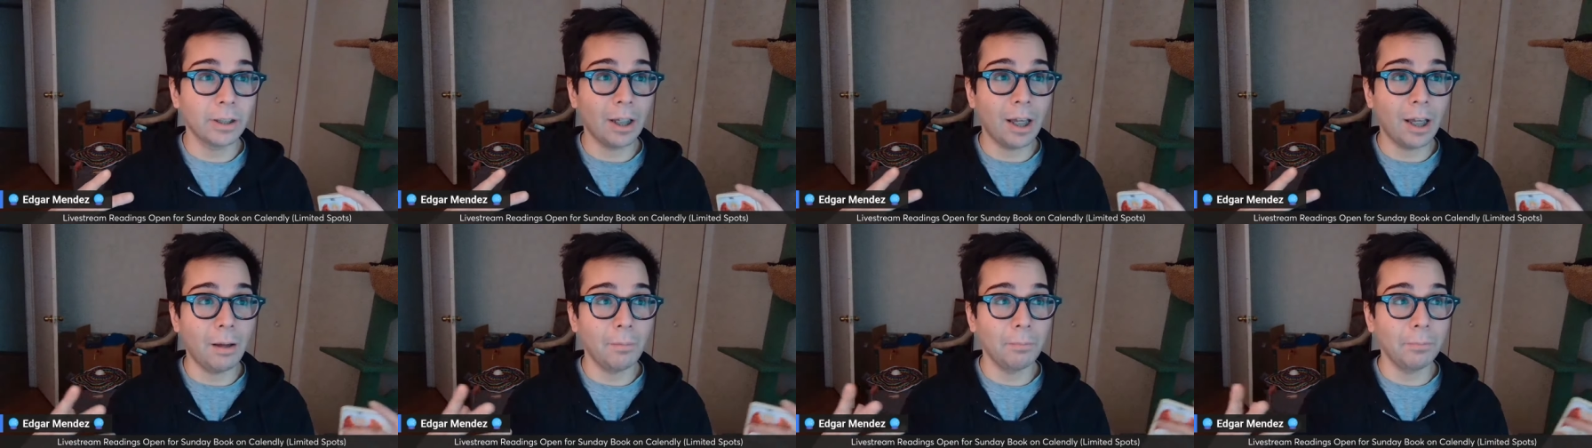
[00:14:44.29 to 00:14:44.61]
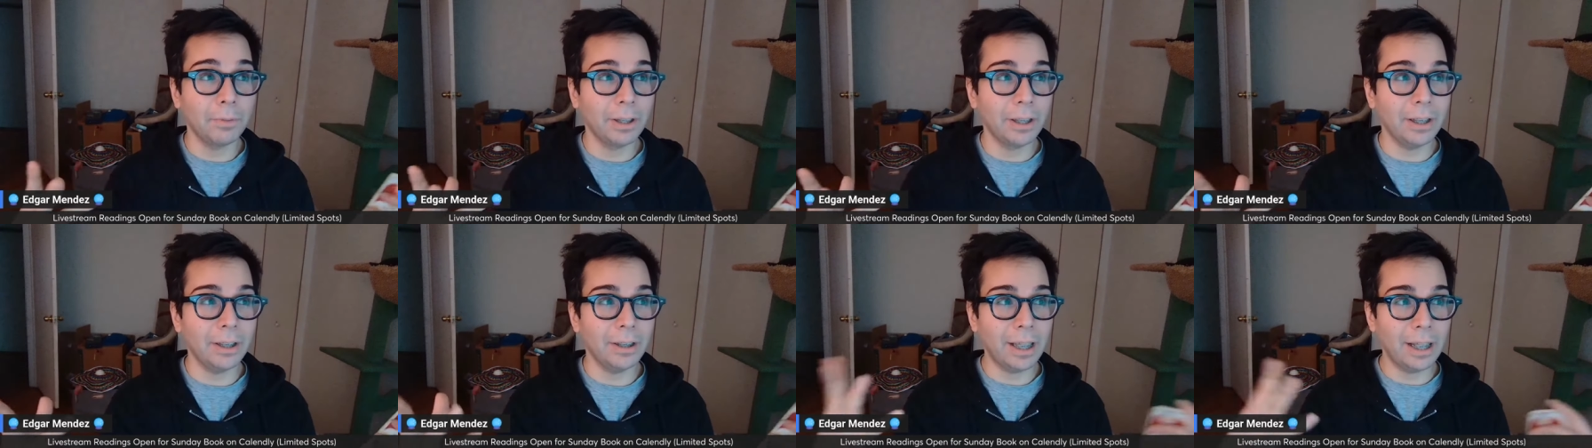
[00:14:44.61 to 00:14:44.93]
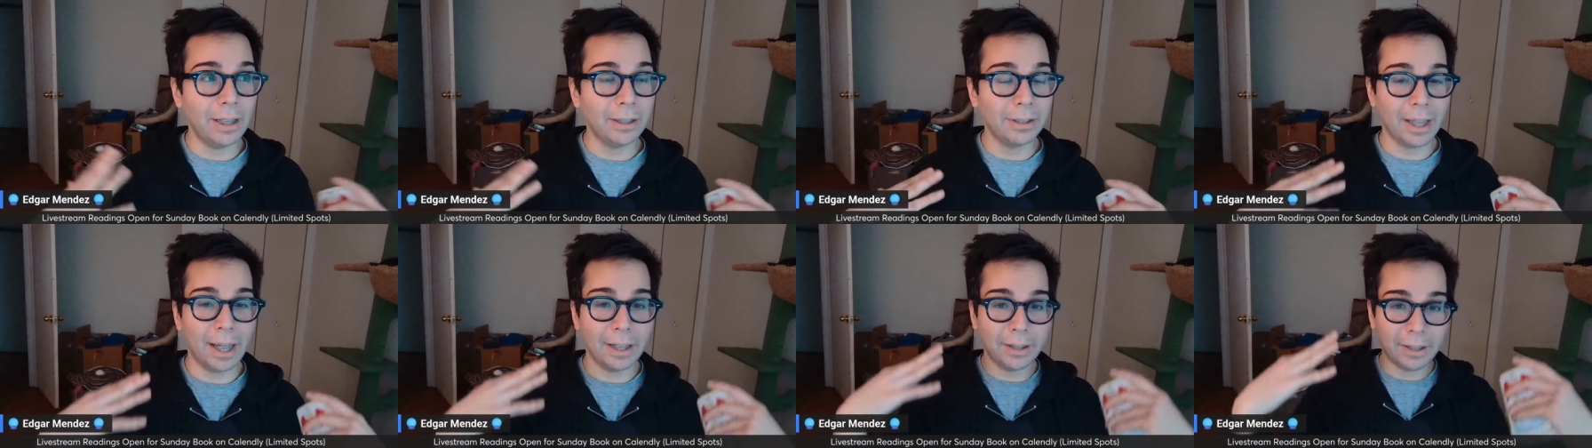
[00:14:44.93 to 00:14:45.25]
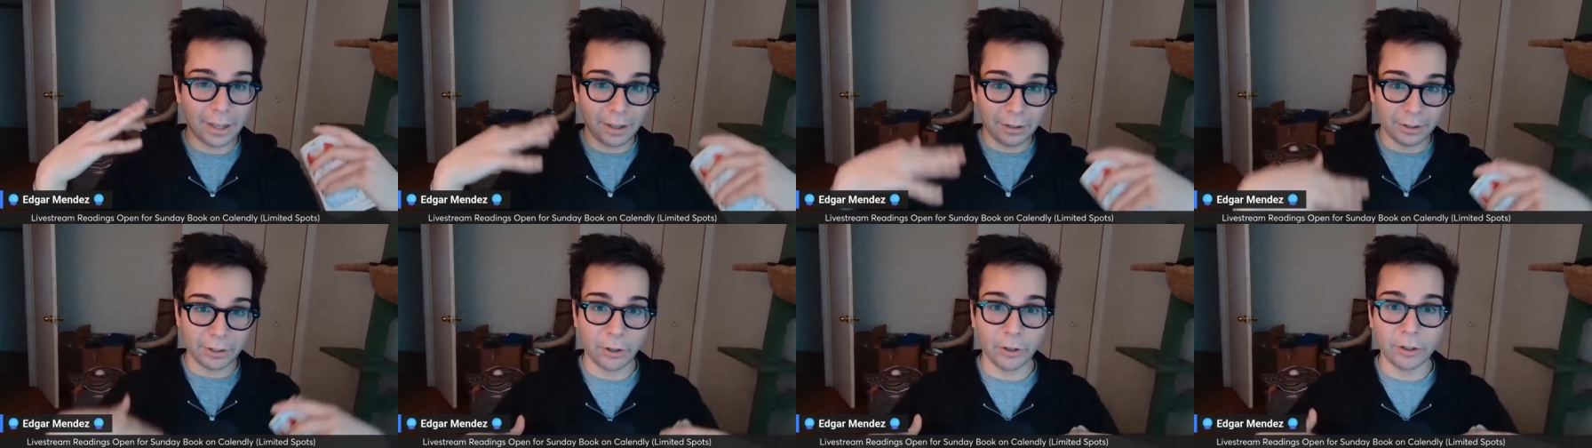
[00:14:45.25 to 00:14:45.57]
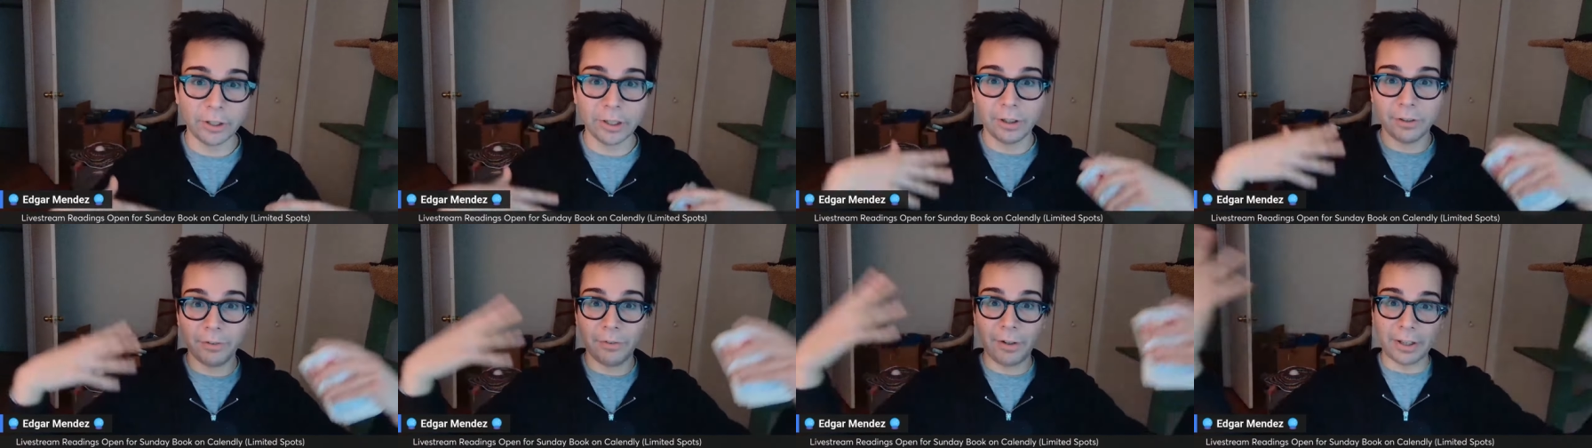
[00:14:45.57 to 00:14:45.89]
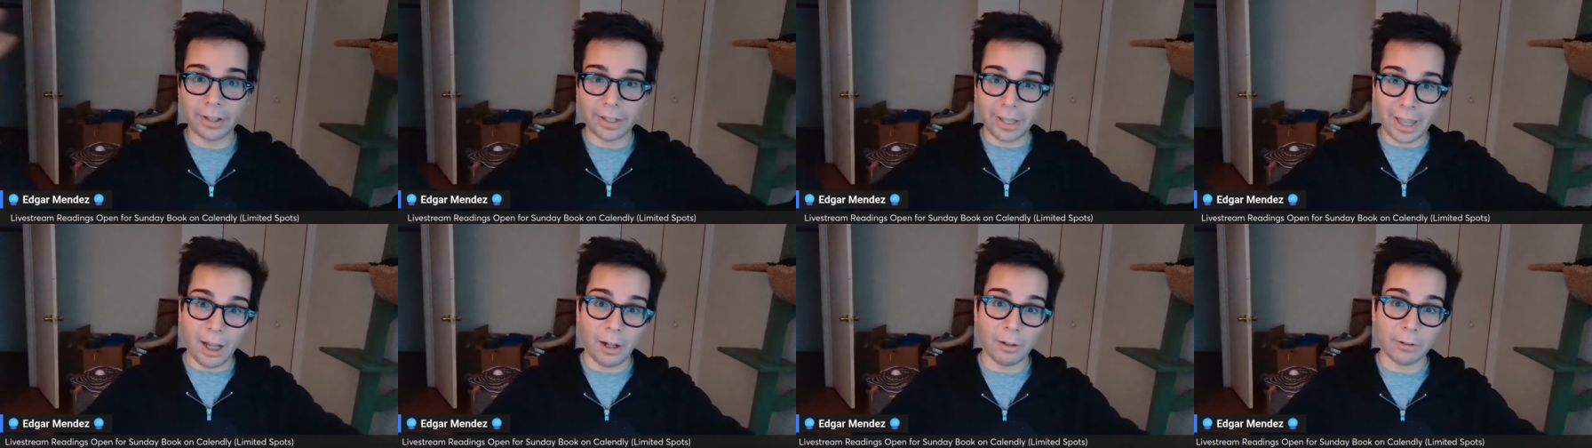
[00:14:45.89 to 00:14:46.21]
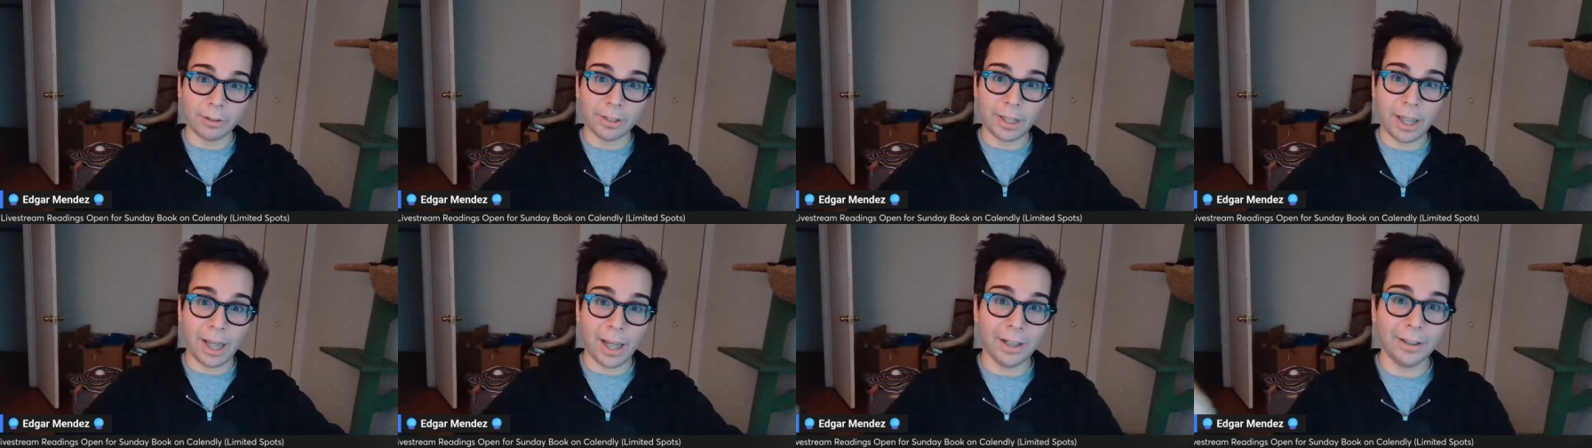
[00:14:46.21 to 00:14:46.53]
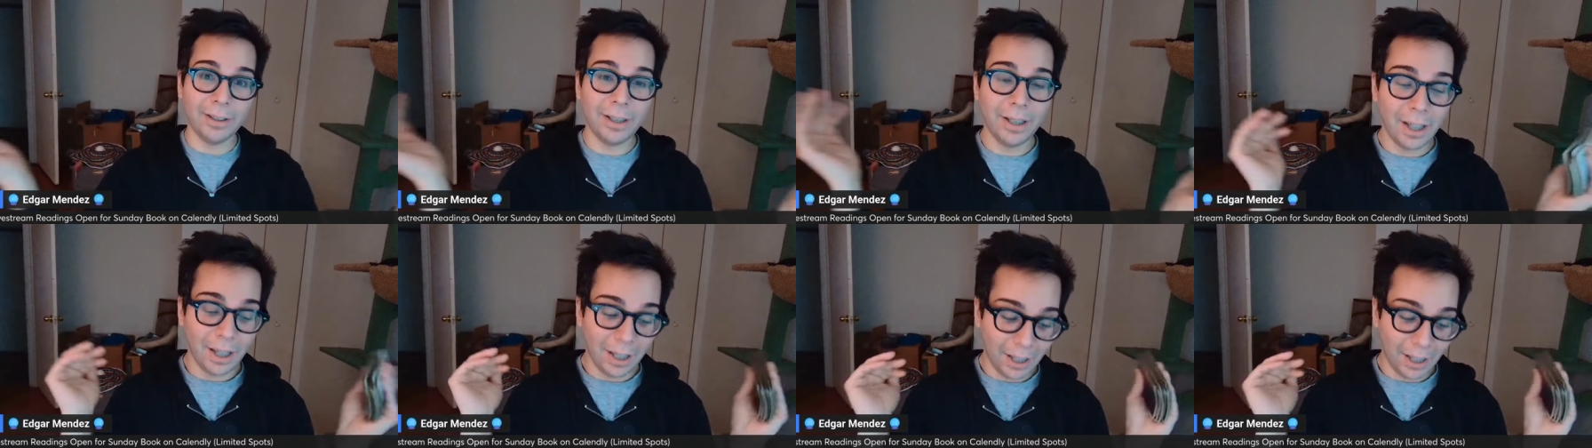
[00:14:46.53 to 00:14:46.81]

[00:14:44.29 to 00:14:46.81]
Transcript: um, the inside then it starts to affect the outside.